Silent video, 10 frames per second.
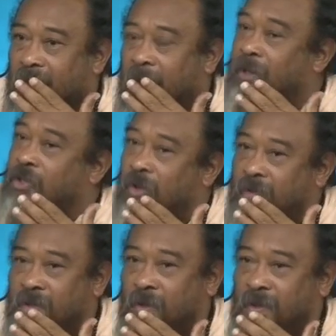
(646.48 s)
I'm not sure
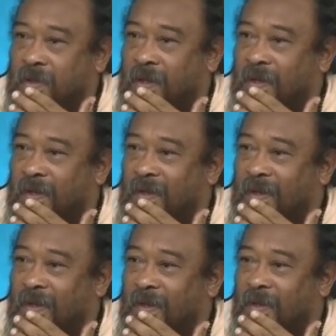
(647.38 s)
if it's a good thing.
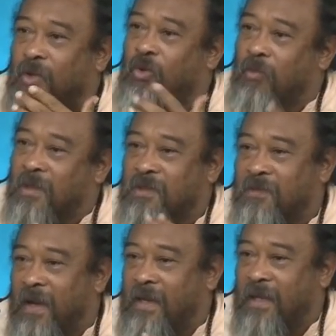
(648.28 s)
You must
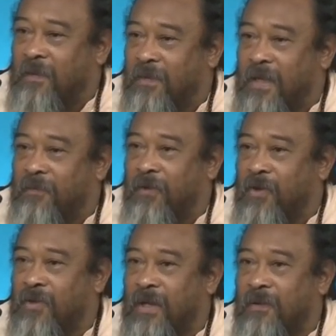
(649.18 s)
find that thing for
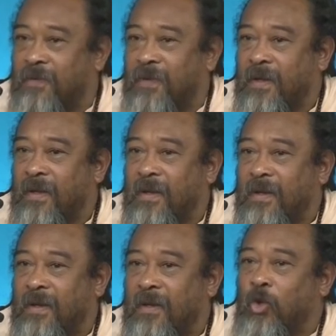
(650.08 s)
yourself.
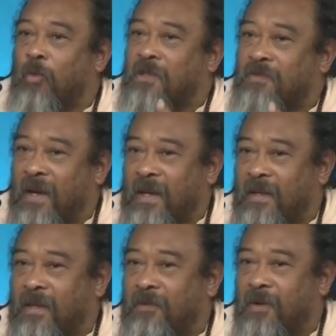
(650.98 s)
You must find
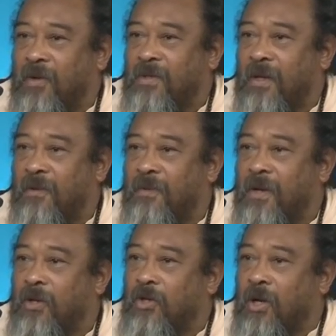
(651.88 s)
that thing for yourself,
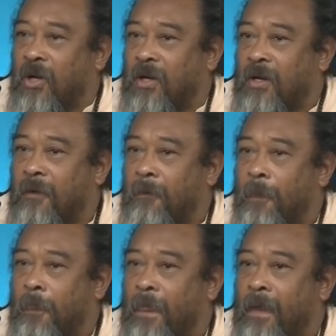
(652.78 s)
to look.
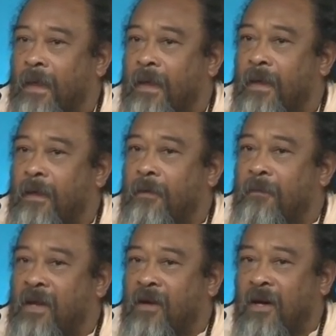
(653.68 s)

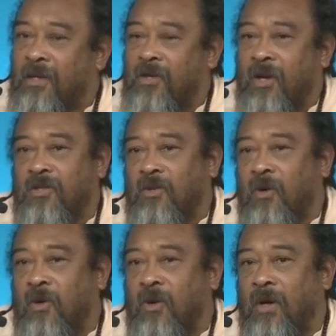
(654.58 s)
Because
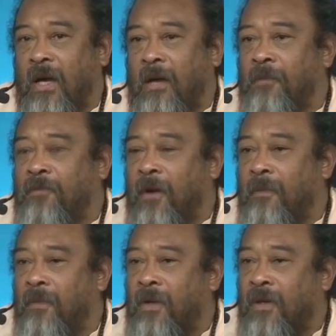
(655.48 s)
also, I am
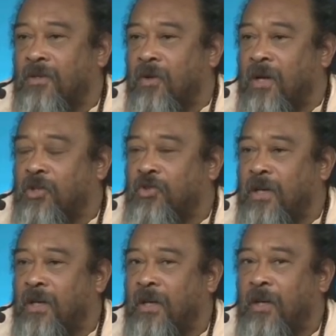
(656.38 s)
from also a
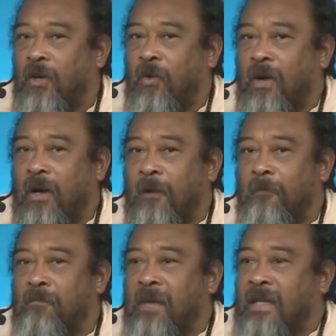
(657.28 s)
country where
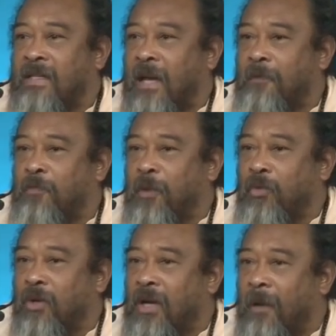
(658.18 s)
many times
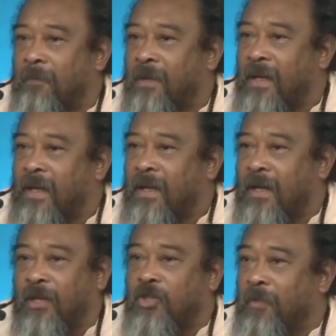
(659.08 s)
people come
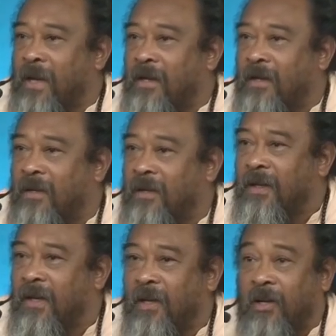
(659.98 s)
in Jamaica,
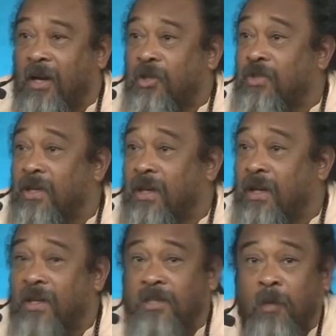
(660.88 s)
in a country,
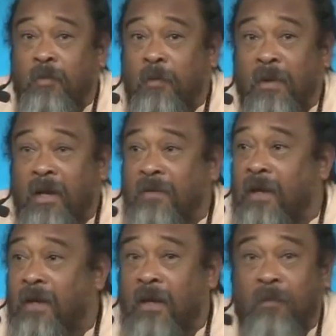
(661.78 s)
and they see people
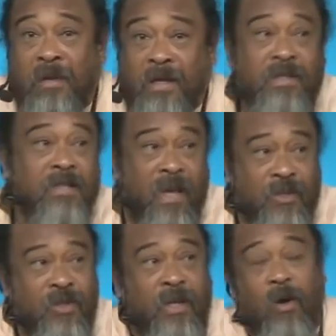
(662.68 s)
living in places that I
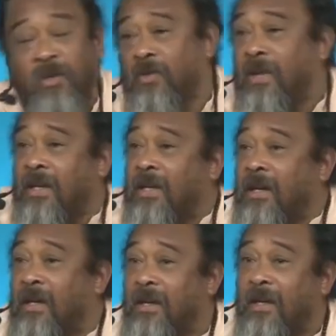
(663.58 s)
see also in
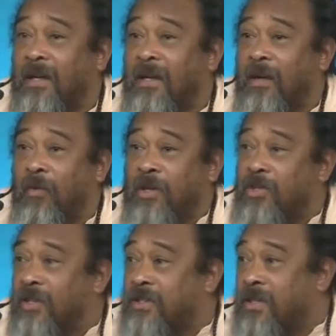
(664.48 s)
India, with
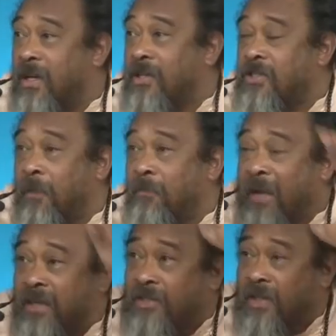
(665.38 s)
just some
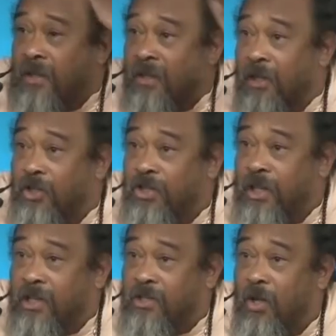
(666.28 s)
plastic
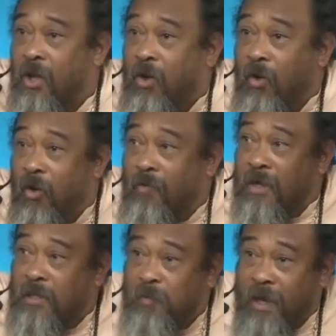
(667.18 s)
sheets
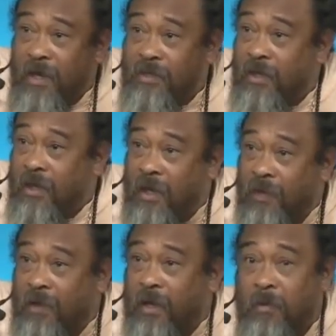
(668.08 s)
over space, and they're
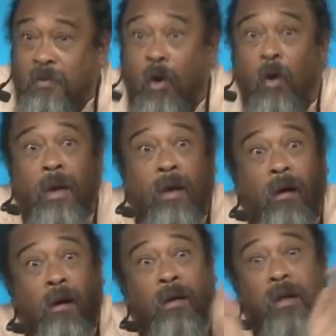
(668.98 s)
living, and people go, oh my
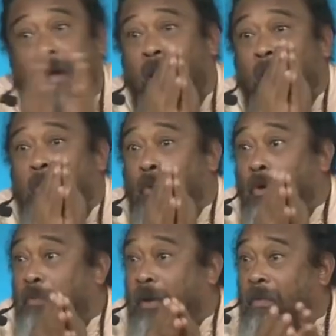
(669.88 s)
God, oh,
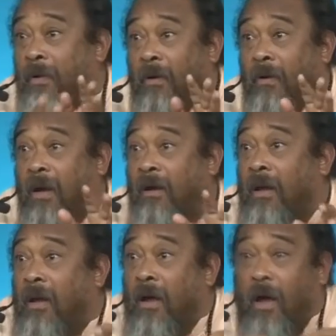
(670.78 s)
poor people, and
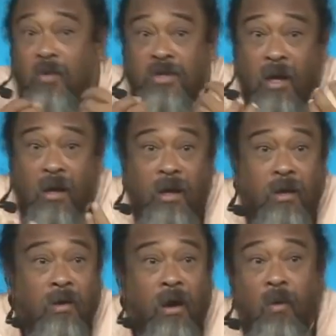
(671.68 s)
I wish I
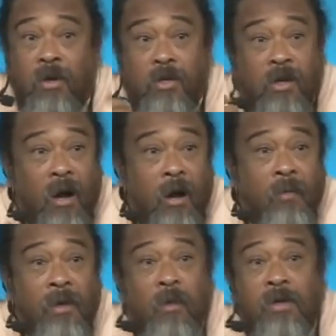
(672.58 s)
want to
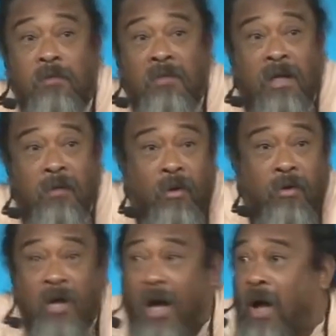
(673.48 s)
come, and I want to build them a
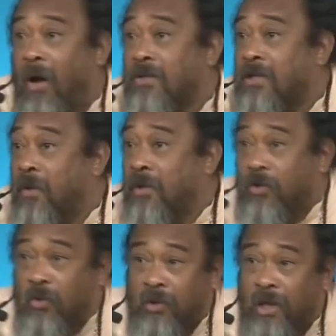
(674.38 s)
good house, and I want
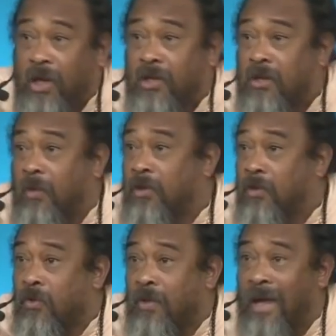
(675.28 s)
to do this, and I want
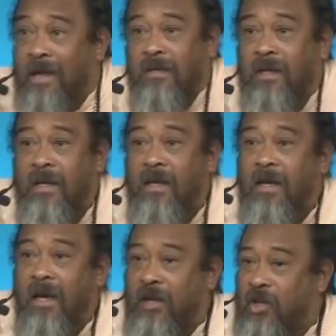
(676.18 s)
to do that.
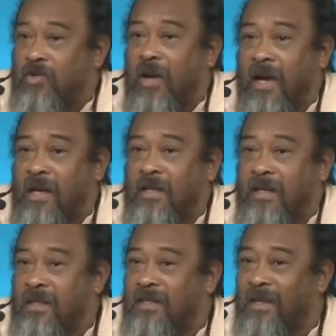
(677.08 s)
And they try it,
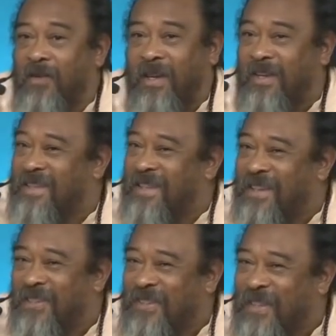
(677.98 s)
and they see, wait, it's
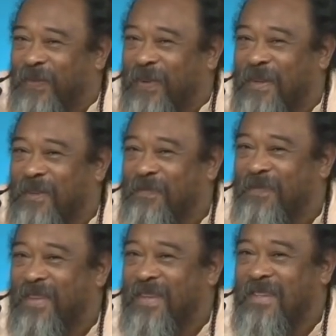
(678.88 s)
not so simple.
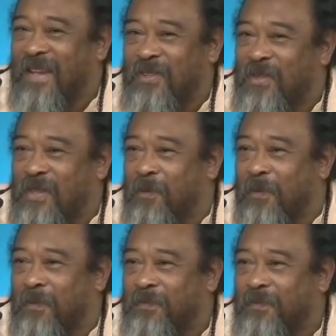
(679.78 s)
Not so simple.